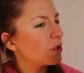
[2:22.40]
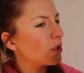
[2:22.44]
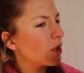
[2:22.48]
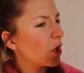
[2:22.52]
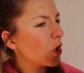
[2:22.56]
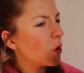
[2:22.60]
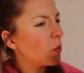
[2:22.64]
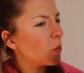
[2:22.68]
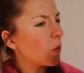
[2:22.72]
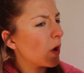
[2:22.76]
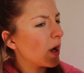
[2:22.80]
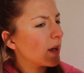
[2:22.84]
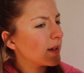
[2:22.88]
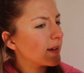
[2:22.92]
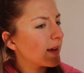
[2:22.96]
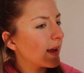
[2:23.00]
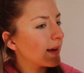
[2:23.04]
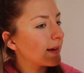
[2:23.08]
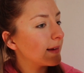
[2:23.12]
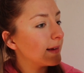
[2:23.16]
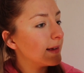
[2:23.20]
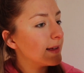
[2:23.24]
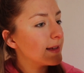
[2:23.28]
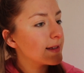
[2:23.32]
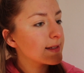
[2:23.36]
know what?
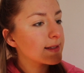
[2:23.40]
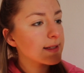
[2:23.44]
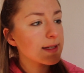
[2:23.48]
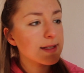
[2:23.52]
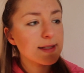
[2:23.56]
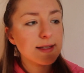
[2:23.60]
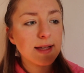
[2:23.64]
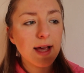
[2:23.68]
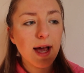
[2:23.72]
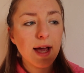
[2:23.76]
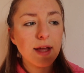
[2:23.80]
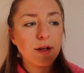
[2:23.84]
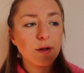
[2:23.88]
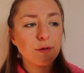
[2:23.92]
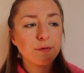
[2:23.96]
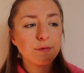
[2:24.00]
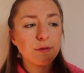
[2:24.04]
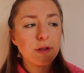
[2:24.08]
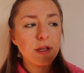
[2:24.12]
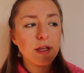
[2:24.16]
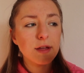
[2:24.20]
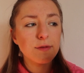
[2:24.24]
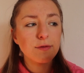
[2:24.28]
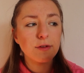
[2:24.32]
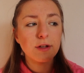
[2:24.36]
At least it's kind
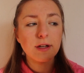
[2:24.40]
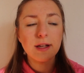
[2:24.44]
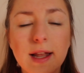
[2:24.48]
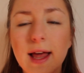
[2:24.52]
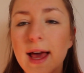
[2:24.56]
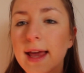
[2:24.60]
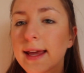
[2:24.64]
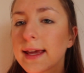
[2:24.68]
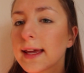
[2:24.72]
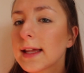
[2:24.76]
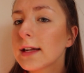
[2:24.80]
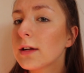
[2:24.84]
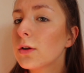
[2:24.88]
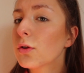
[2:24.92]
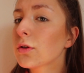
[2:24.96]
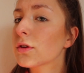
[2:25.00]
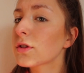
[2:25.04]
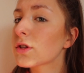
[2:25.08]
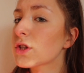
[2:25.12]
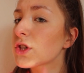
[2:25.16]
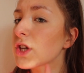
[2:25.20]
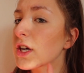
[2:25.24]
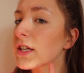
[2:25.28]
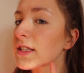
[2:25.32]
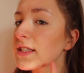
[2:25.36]
of even. Like it
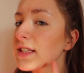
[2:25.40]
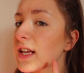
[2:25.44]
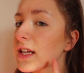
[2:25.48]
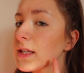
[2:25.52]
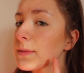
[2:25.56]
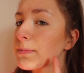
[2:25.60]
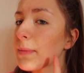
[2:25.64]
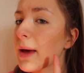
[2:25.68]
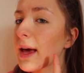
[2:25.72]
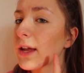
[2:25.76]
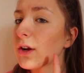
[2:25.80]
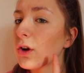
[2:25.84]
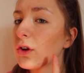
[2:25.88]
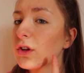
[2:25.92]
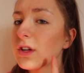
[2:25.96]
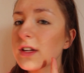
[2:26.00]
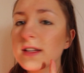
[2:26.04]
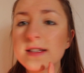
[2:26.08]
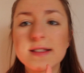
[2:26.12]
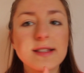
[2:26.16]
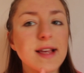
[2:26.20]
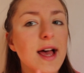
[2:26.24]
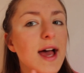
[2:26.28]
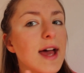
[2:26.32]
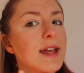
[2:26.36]
looks just as bad on
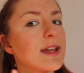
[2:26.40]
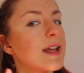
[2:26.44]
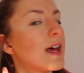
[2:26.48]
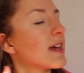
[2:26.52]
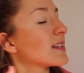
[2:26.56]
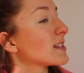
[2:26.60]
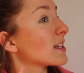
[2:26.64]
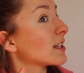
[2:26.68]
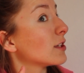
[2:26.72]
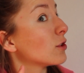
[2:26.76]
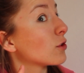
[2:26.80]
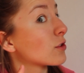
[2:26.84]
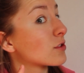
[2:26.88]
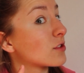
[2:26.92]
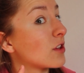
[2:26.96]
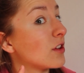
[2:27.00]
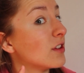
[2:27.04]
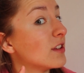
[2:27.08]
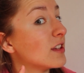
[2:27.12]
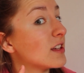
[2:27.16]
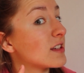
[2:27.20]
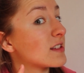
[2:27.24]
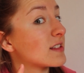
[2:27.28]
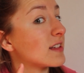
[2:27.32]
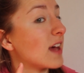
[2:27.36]
this side as it looks
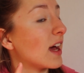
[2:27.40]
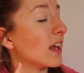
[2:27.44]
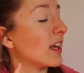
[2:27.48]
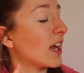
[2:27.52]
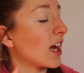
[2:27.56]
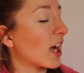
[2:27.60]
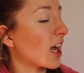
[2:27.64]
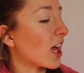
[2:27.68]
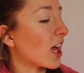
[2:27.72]
on this side, I